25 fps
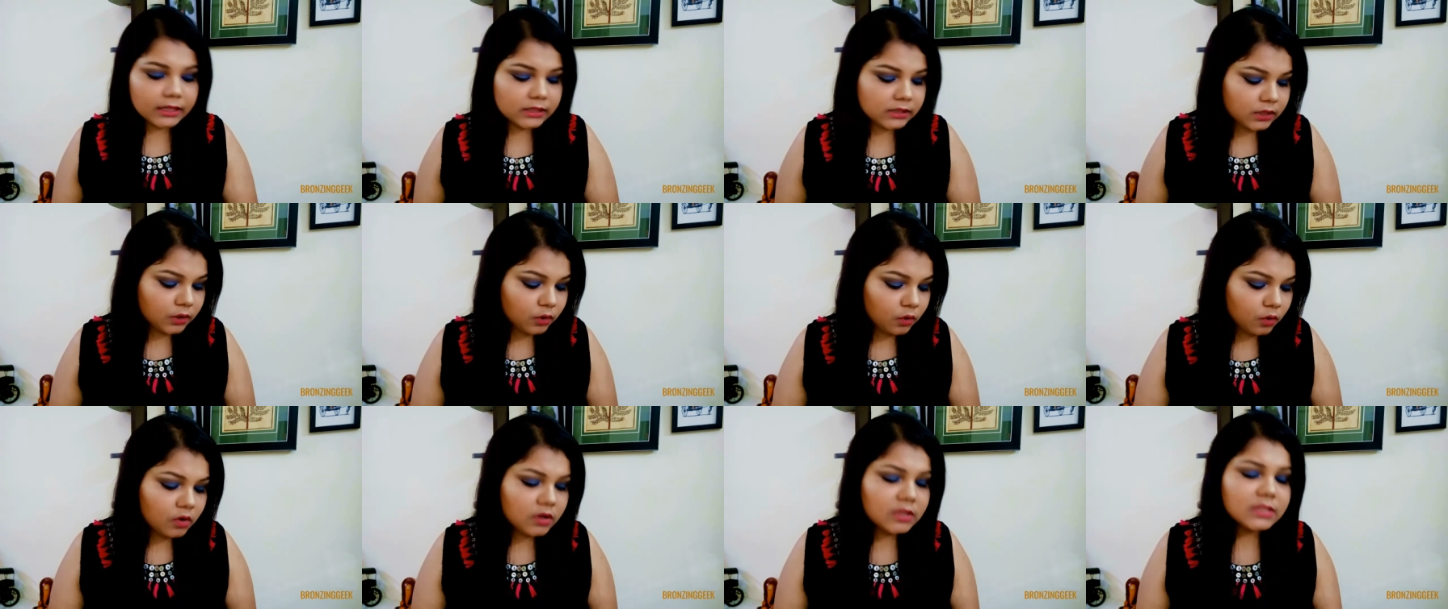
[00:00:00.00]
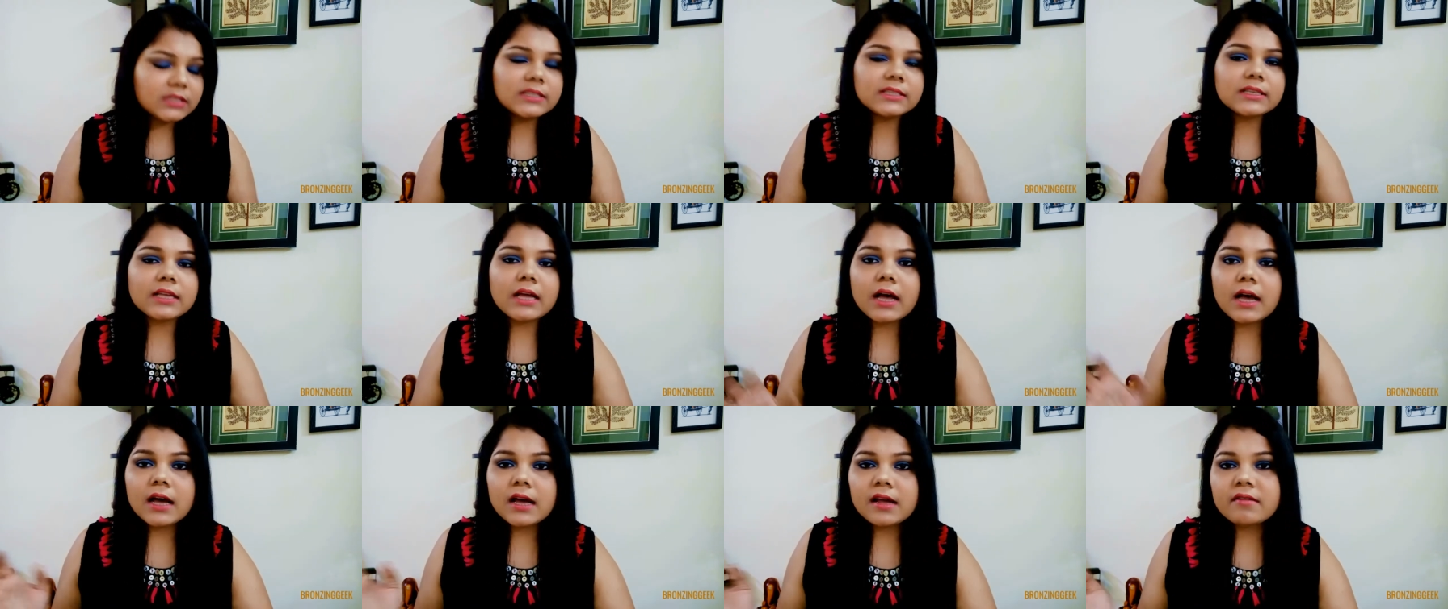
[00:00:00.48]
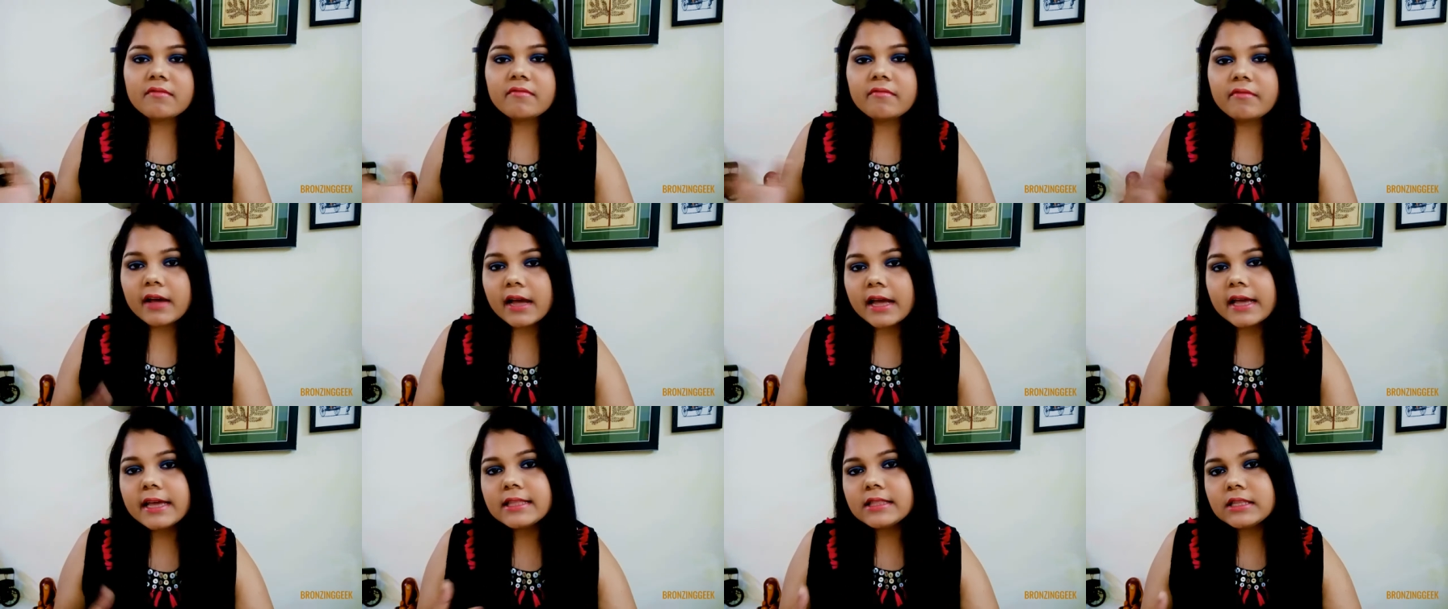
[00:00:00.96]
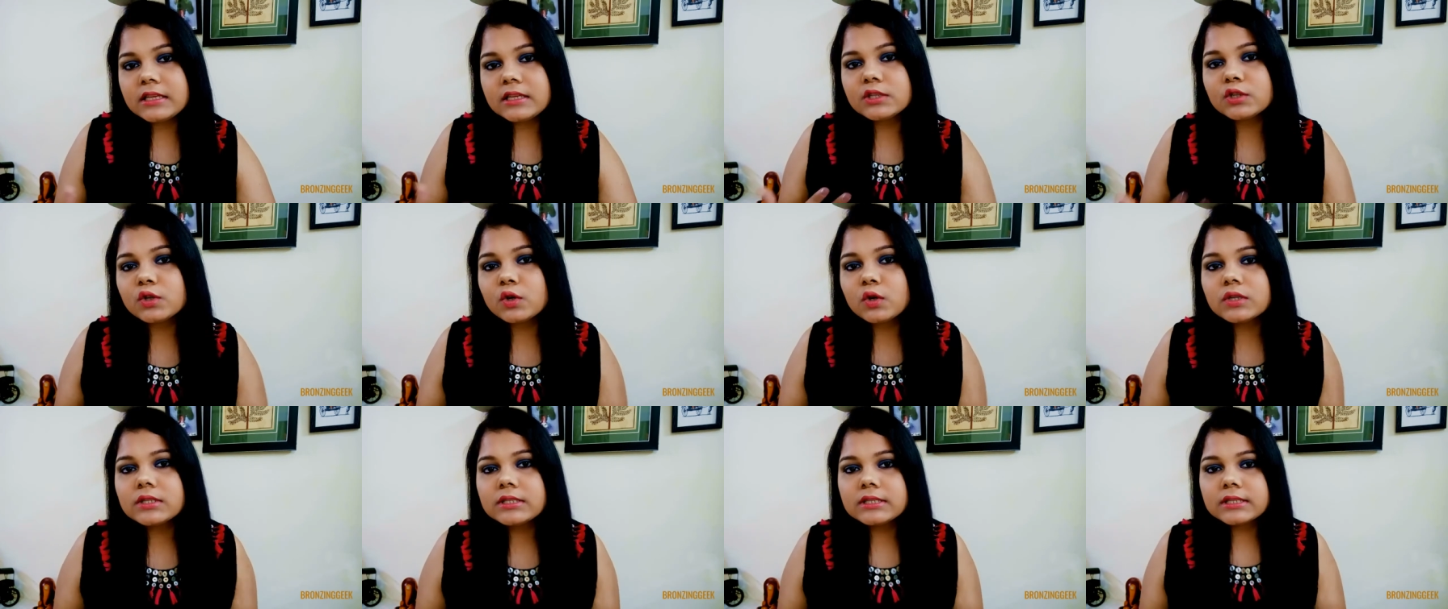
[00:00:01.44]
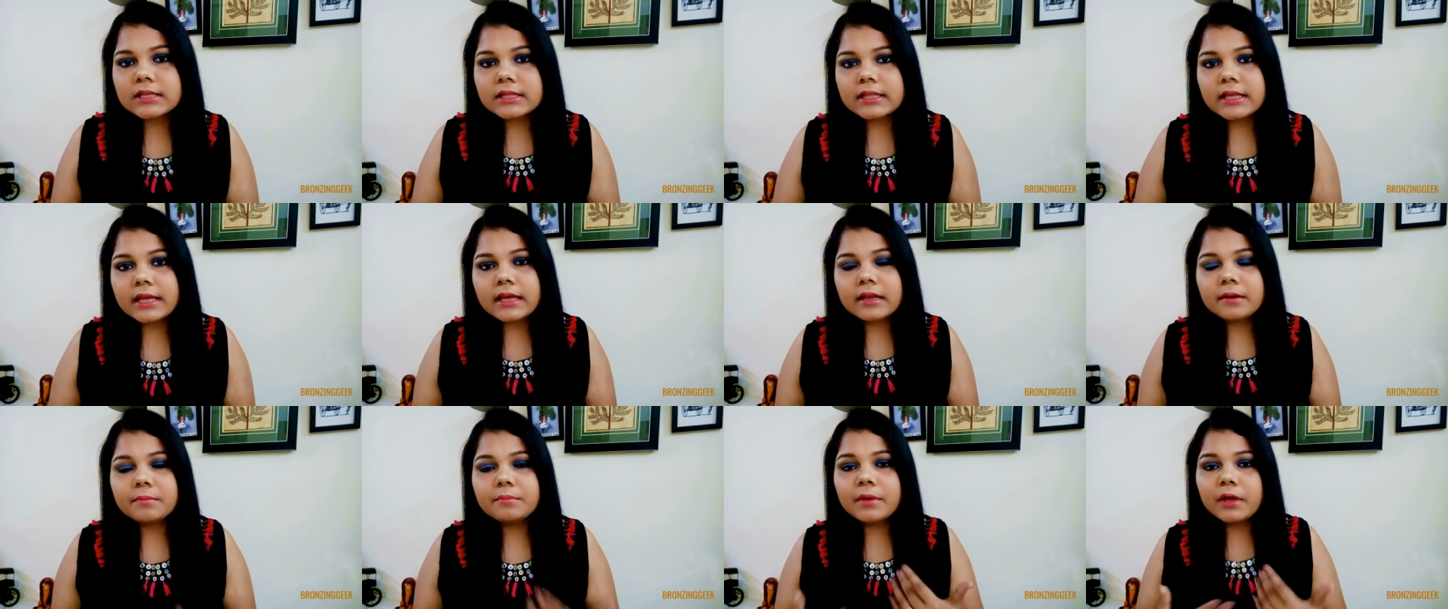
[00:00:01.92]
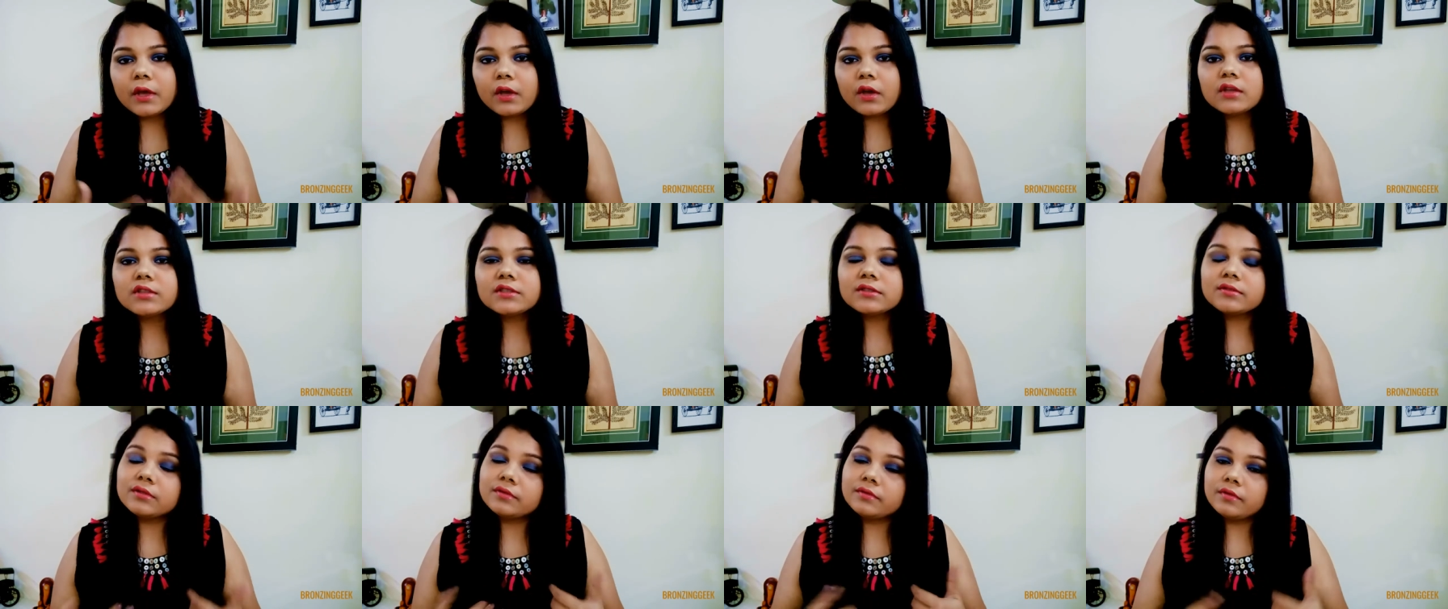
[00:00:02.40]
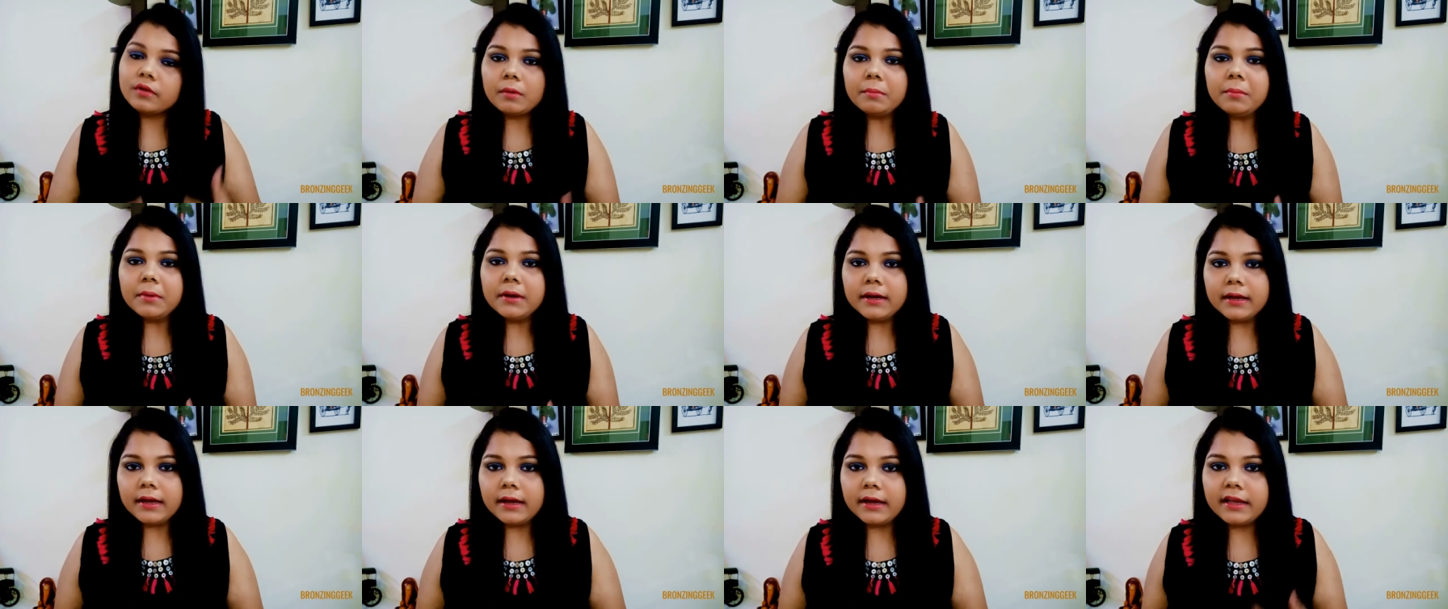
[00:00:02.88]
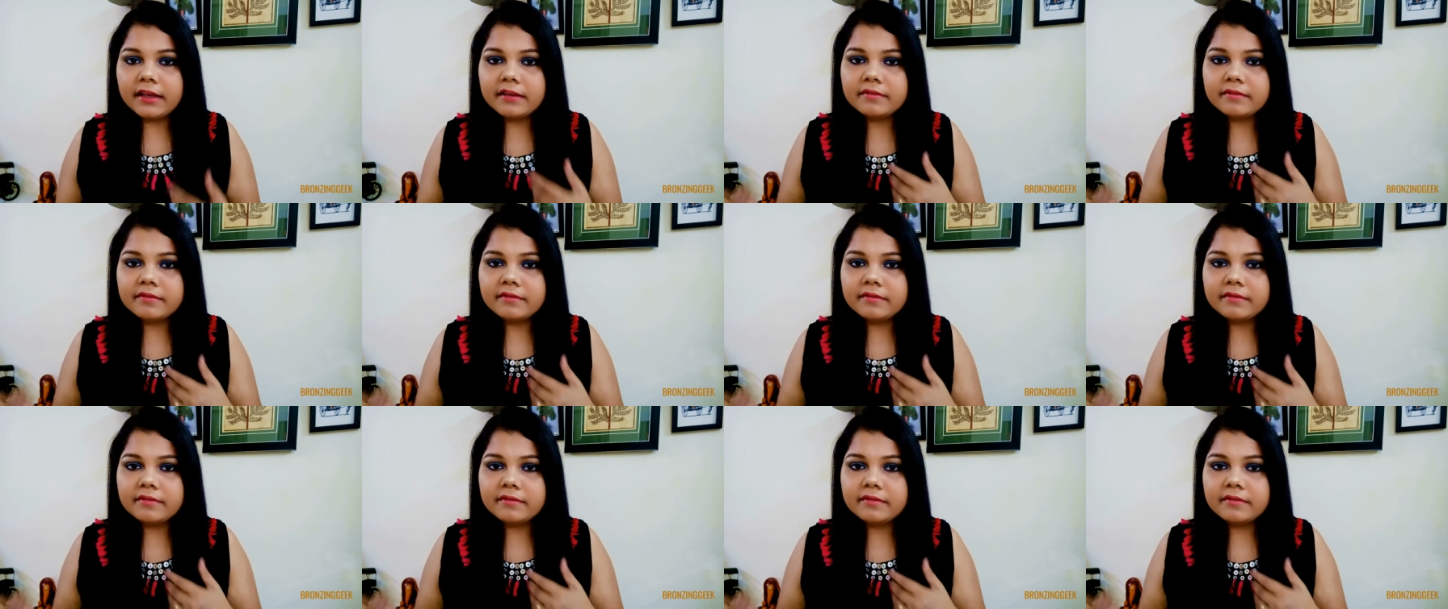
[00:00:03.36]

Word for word: The cons are why these cons are there because of the formula.